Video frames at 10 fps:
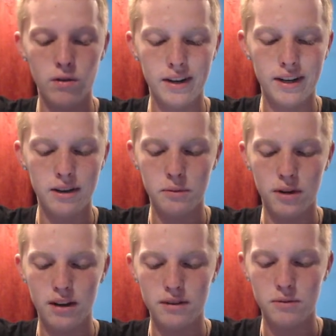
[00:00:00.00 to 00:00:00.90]
right now.
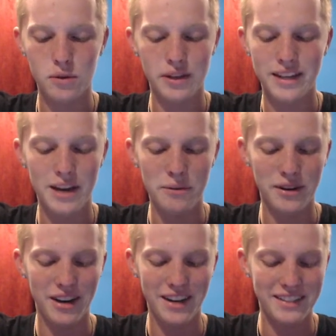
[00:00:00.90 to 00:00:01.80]
We're only, yeah, we're
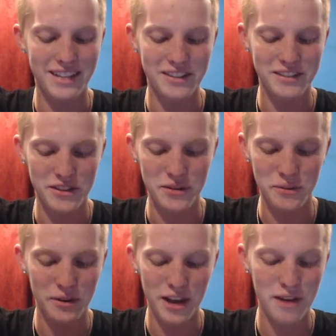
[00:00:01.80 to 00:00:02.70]
9,000 in the
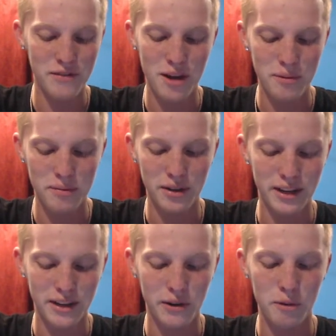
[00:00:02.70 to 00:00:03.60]
world. I have not been
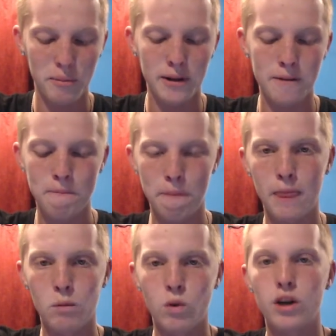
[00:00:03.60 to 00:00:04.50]
playing at all, but
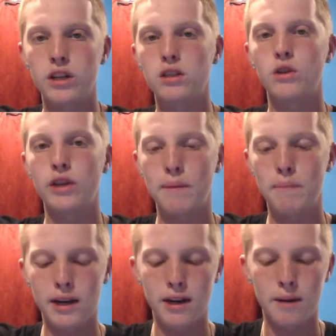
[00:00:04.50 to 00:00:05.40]
we're gonna slowly get
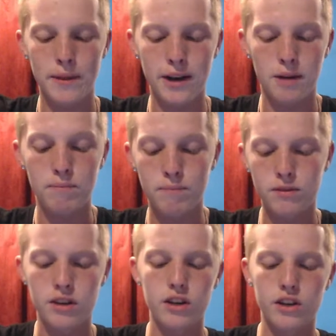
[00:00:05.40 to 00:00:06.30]
back up there. I'm
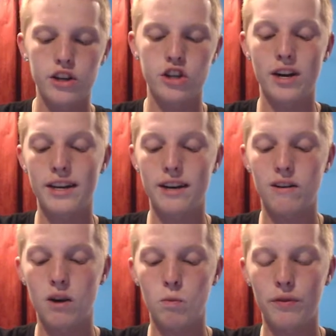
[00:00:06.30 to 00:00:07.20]
gonna try to get
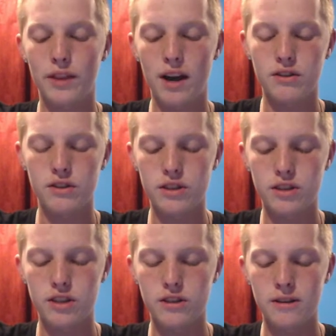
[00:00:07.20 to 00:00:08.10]
around 1,000 this
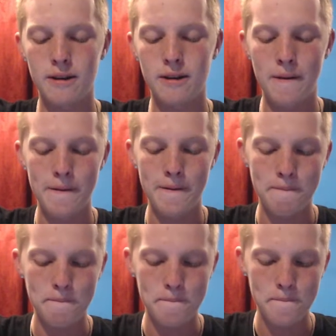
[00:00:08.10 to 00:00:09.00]
season,
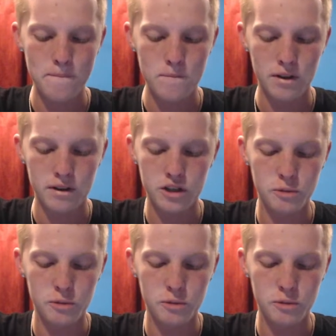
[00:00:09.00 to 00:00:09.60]
just